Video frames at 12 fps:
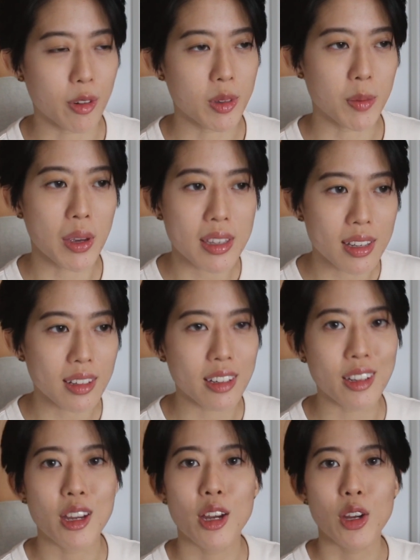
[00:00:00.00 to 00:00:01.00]
Basically,
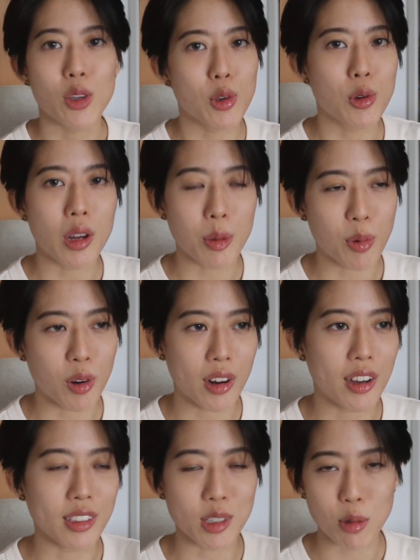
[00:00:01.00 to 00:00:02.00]
you are the
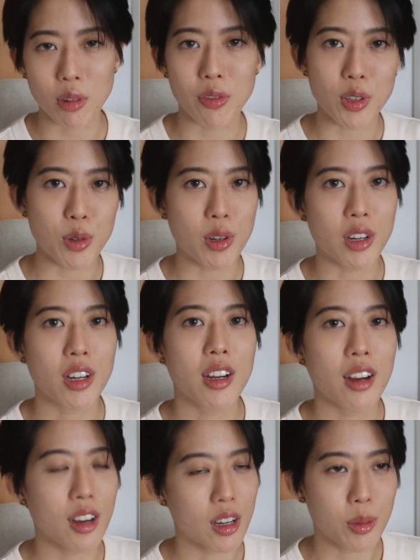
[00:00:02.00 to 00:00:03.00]
product, you the viewer
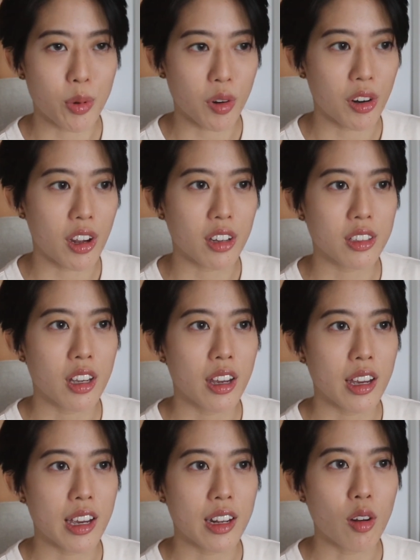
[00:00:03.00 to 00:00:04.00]
are the product,
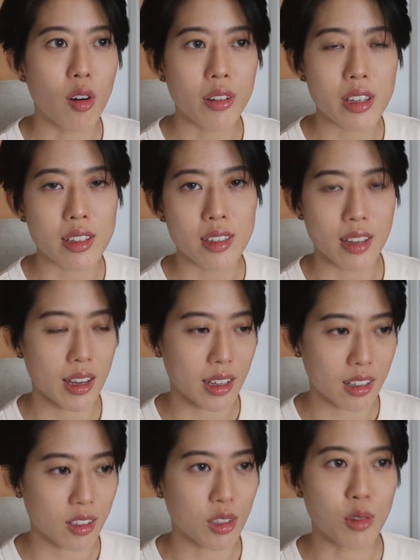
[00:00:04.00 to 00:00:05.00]
and all these
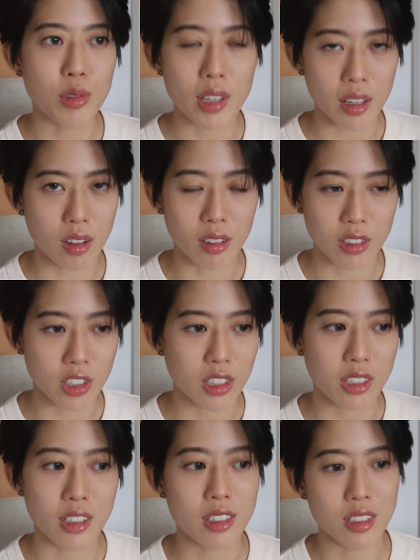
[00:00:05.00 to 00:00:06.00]
new
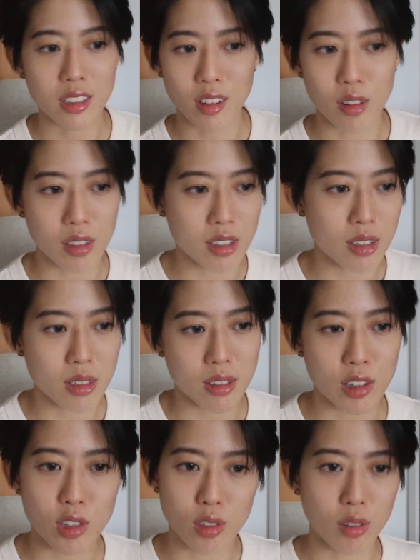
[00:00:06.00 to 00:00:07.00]
technologies, all these
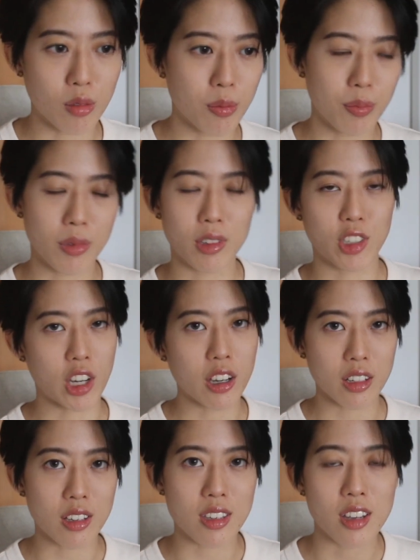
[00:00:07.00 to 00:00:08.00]
digital
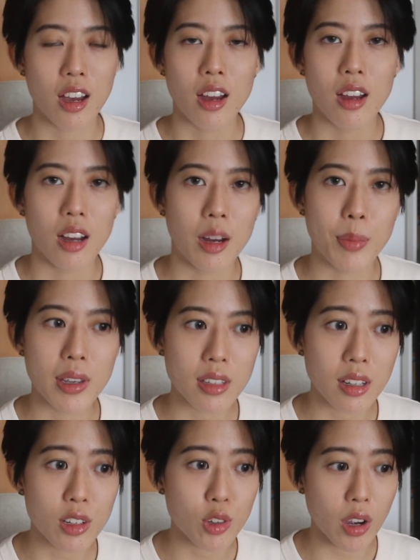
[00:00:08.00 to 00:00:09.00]
giants are
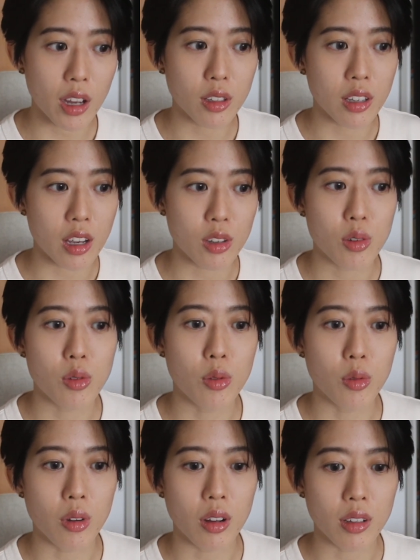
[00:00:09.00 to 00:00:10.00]
basically trying to get
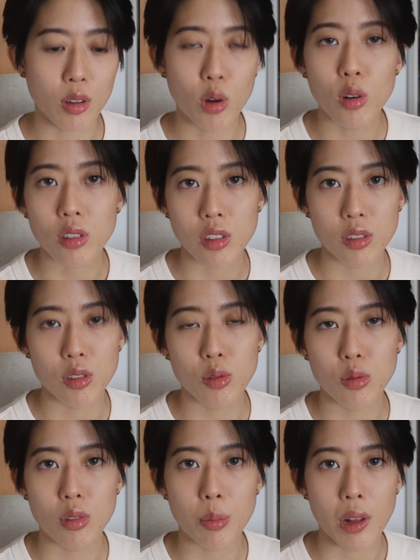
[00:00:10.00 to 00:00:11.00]
you hooked to
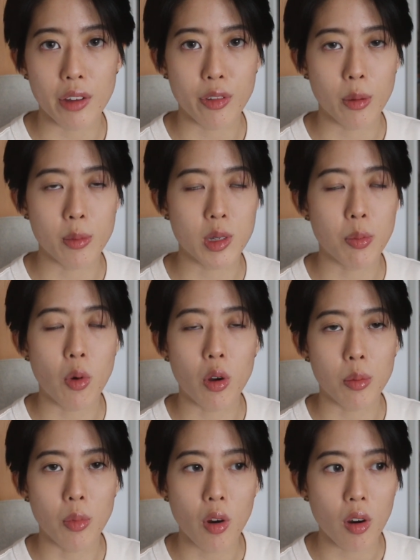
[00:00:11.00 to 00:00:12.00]
the platforms more and
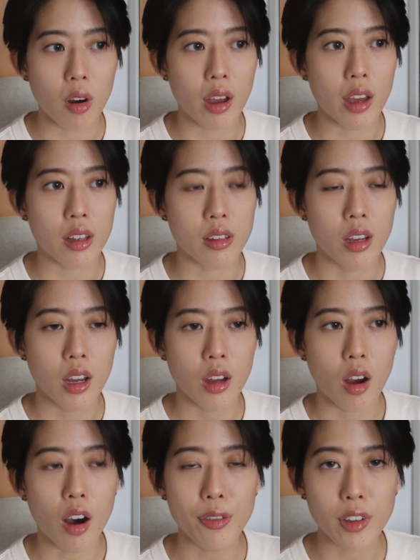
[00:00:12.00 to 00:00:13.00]
more, and
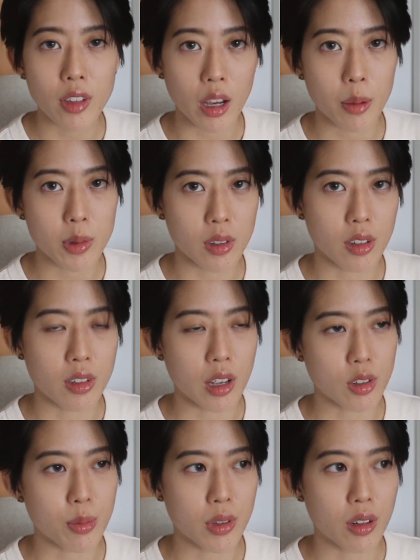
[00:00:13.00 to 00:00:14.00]
oftentimes to the
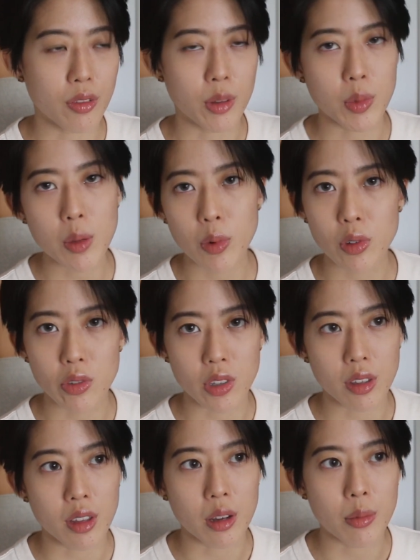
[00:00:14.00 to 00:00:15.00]
detriment of the people using
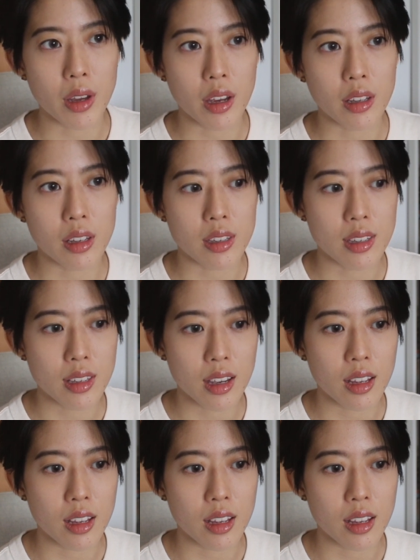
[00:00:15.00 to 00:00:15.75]
them, and instead